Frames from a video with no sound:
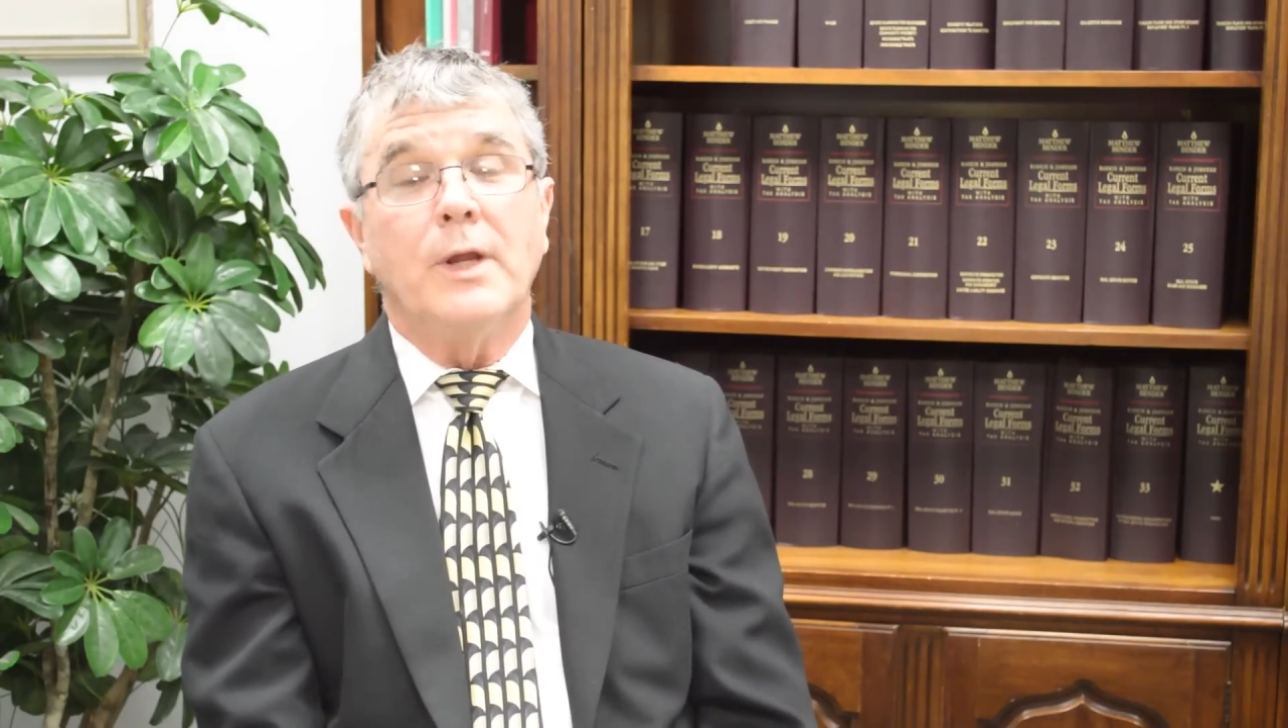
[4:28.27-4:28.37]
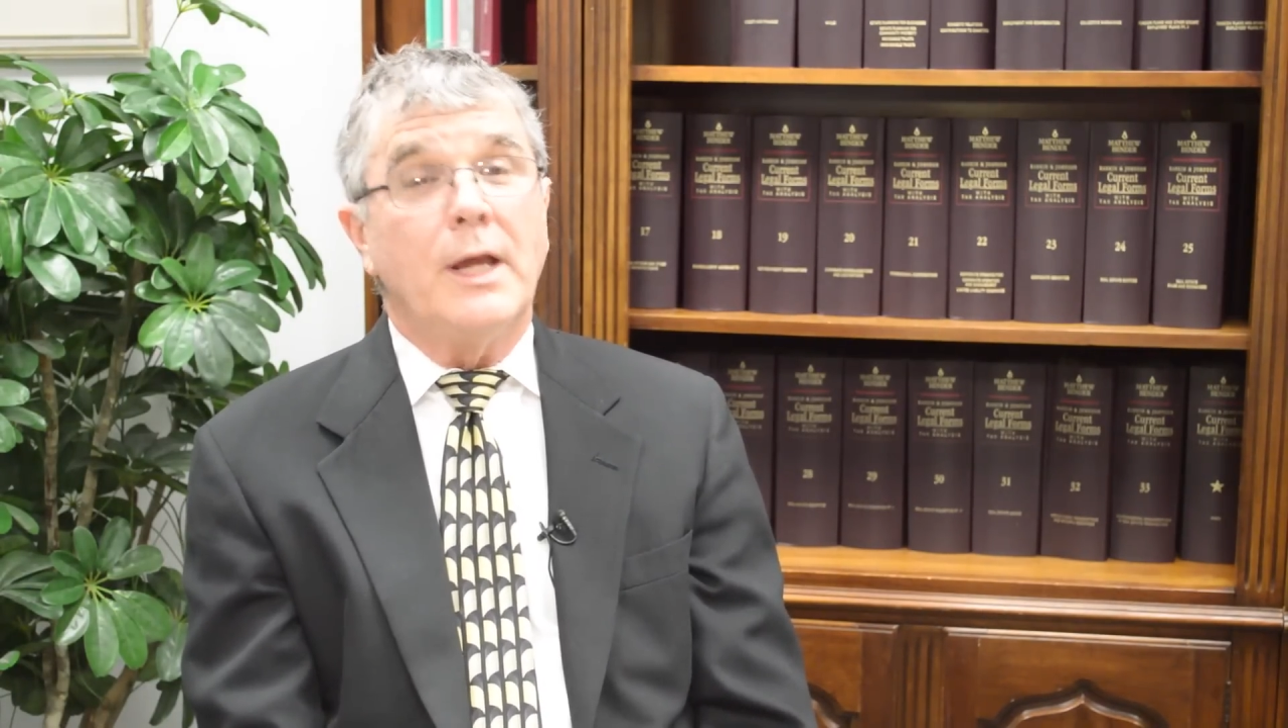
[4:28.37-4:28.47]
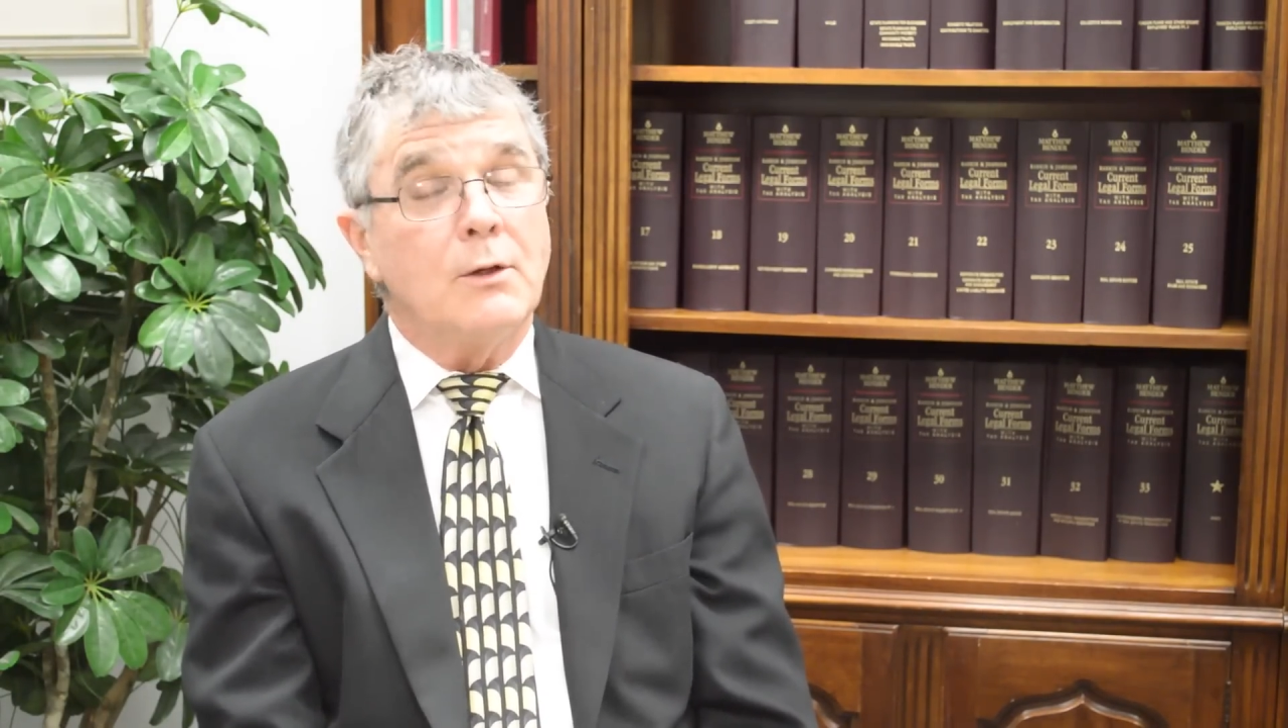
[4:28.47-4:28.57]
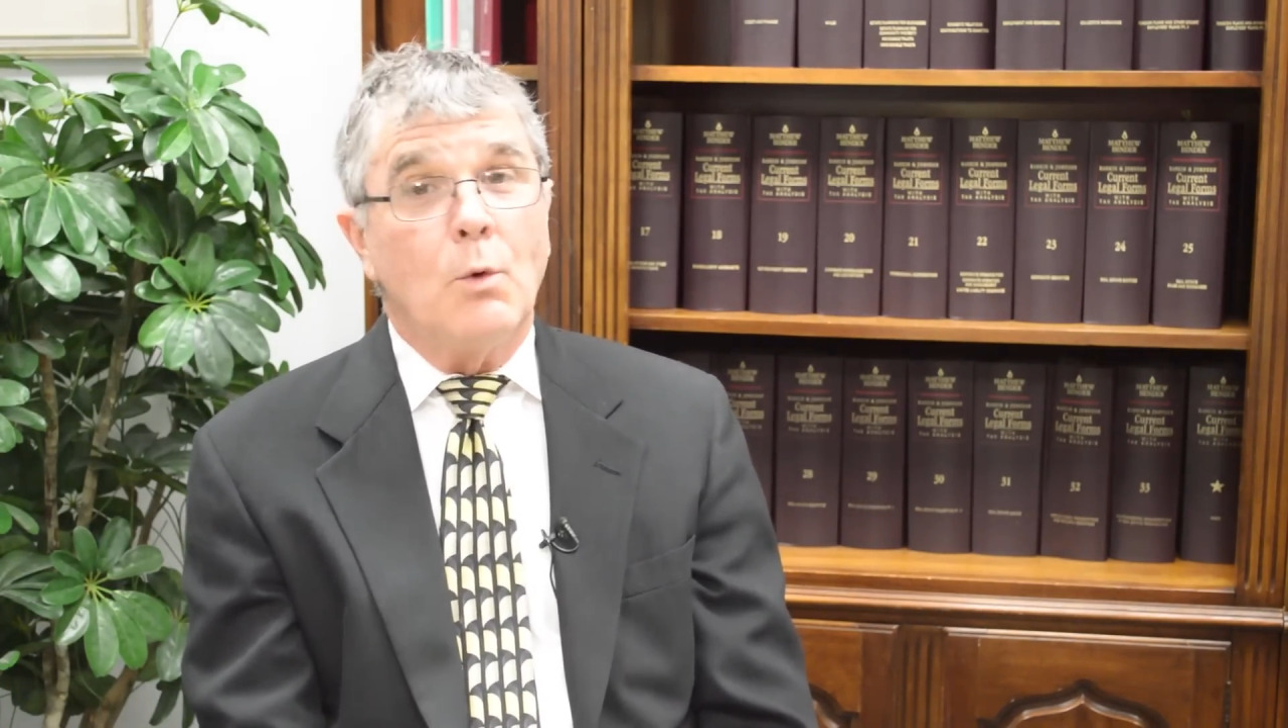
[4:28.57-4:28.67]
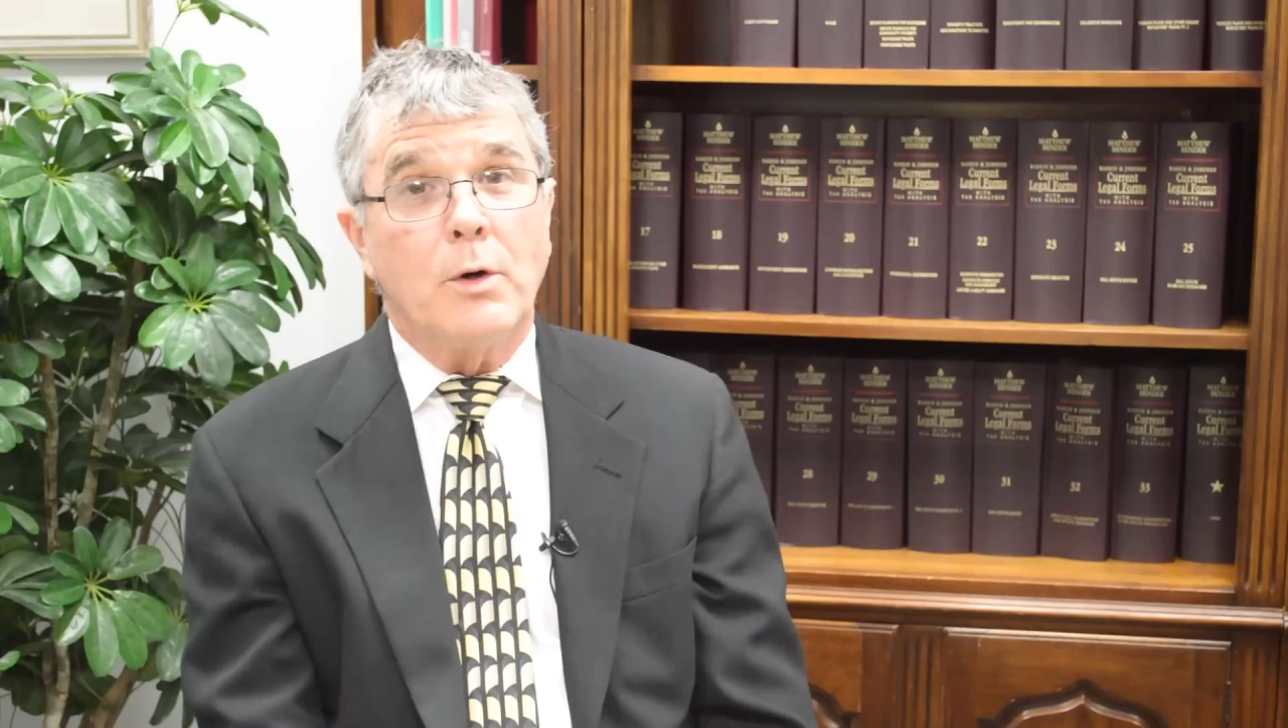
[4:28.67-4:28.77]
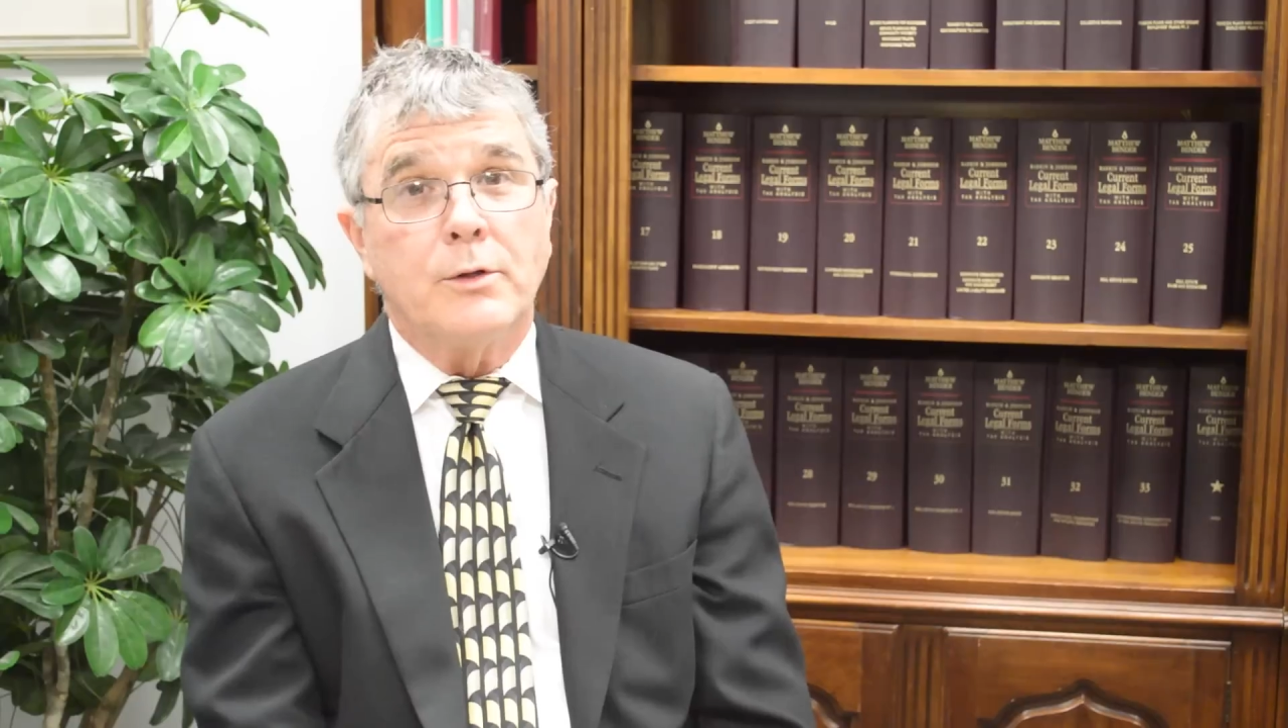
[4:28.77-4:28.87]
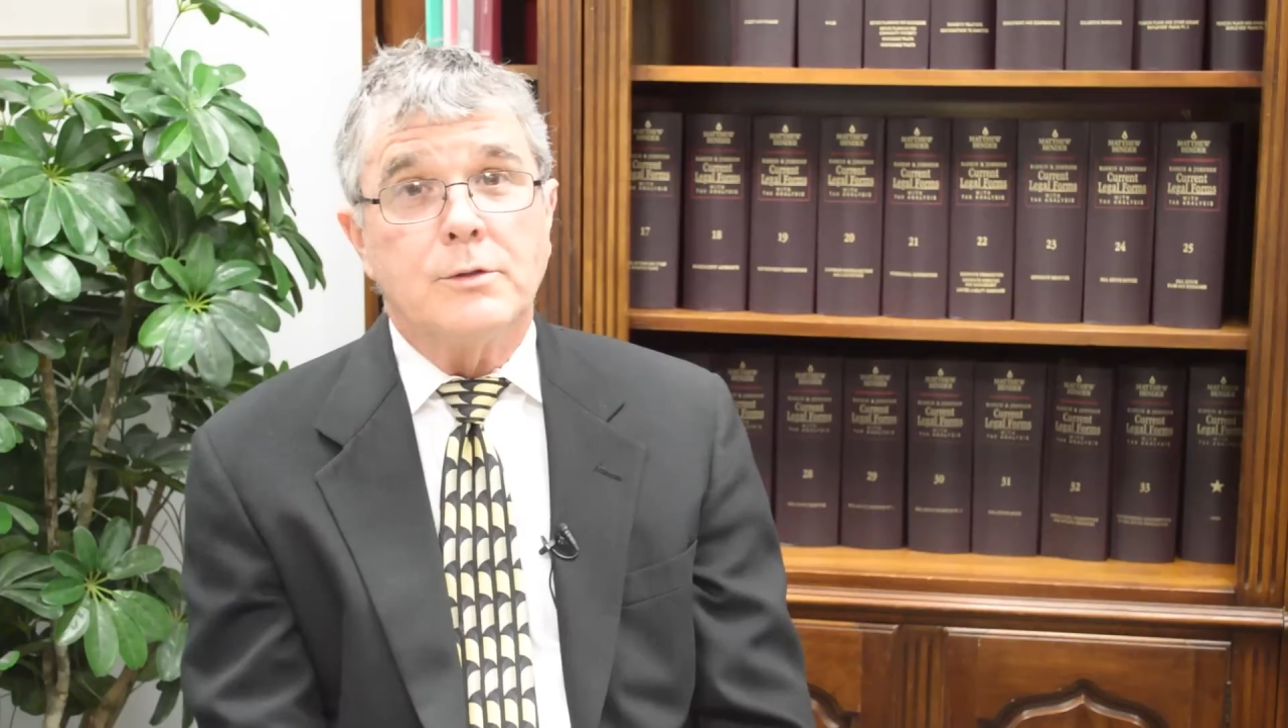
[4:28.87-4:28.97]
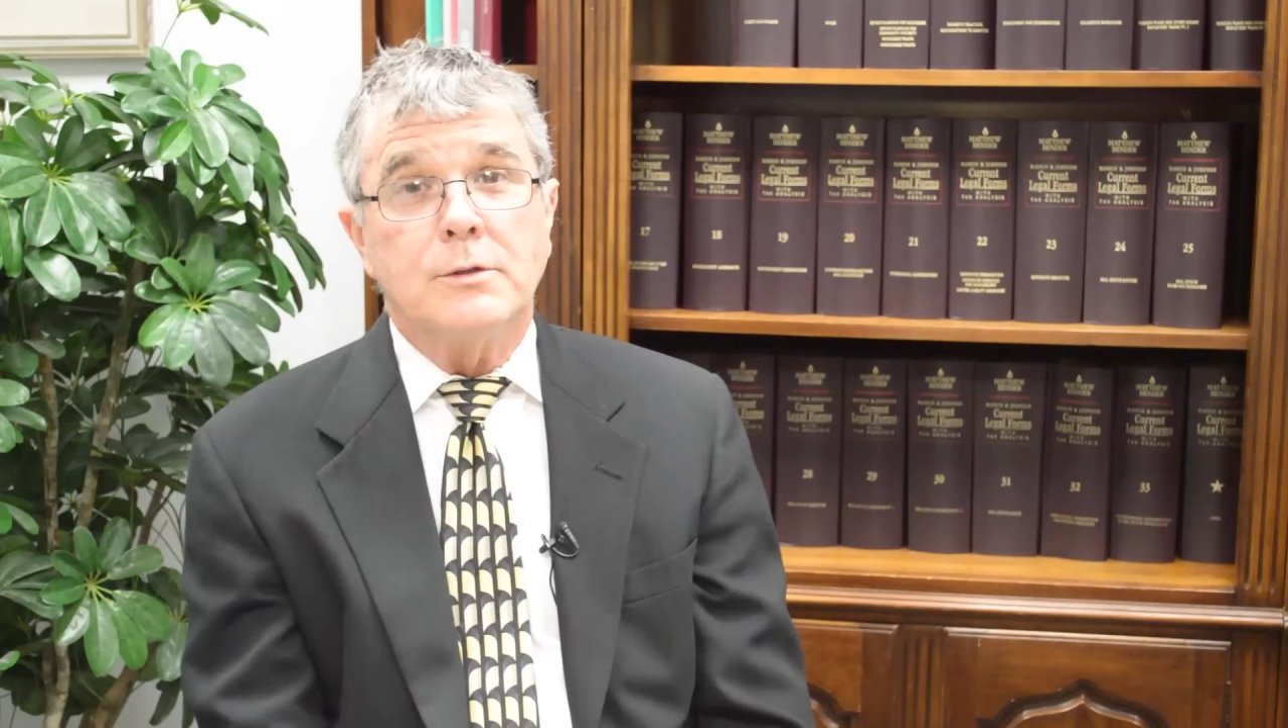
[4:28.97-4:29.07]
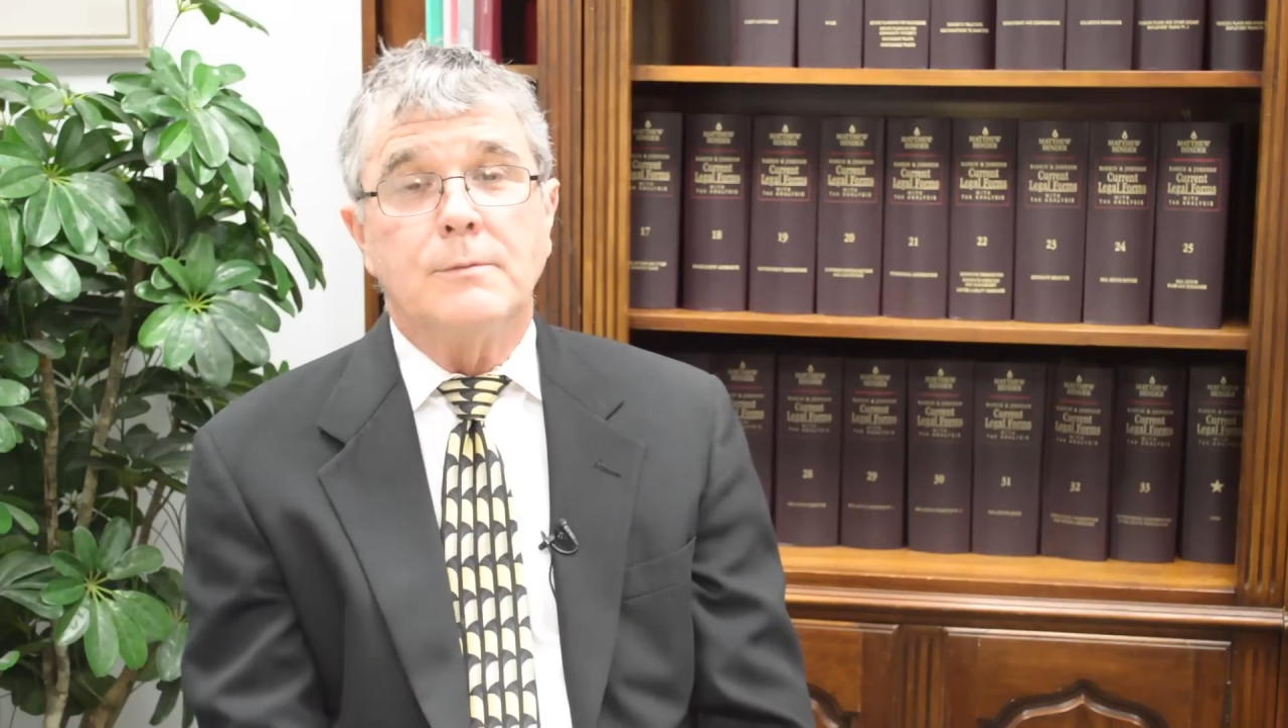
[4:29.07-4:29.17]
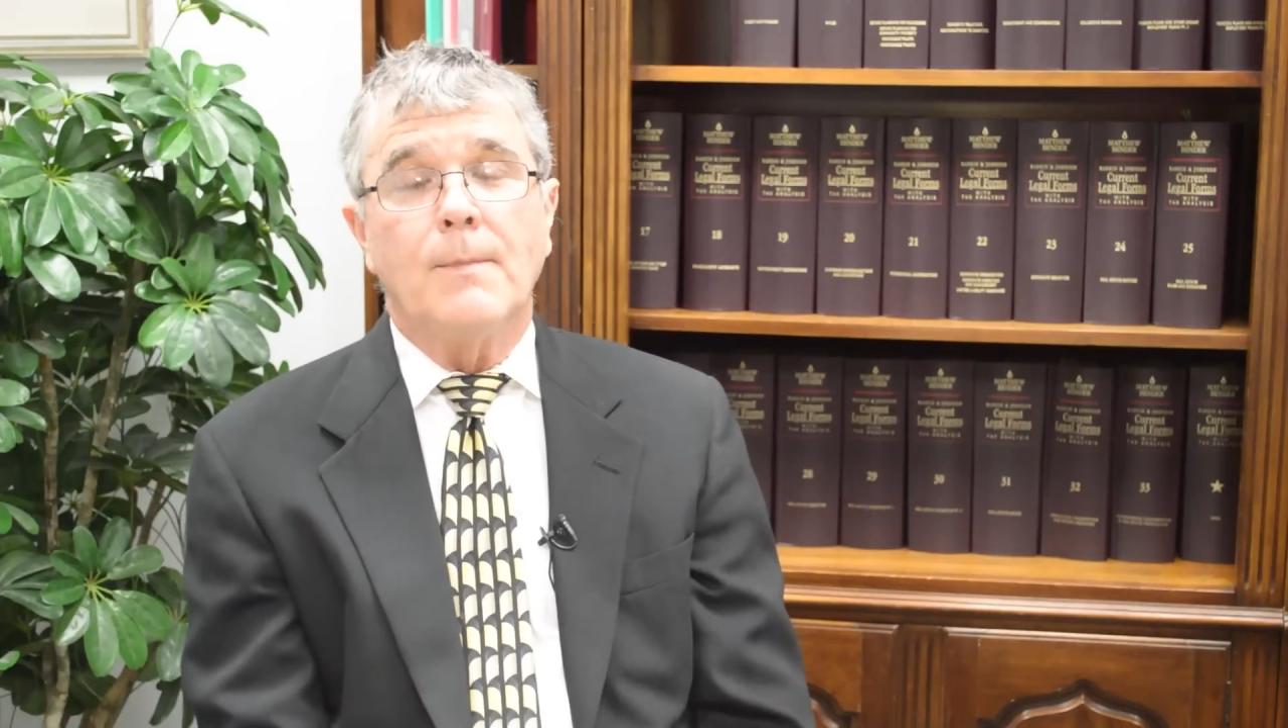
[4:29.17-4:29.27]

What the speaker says: headquarters,